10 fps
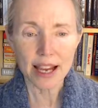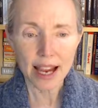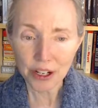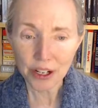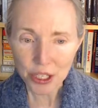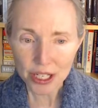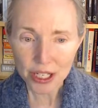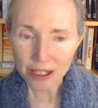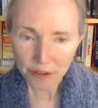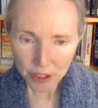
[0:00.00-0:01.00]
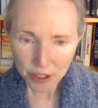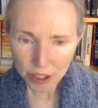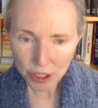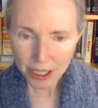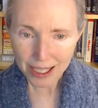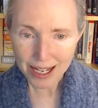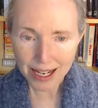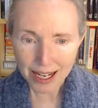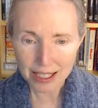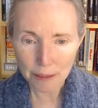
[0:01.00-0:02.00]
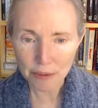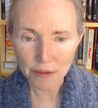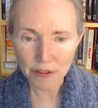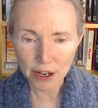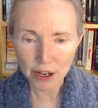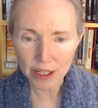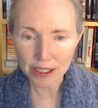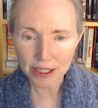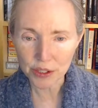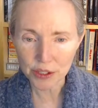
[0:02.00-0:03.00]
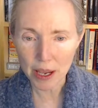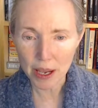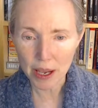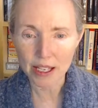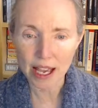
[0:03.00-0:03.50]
energy efficient and takes up very little space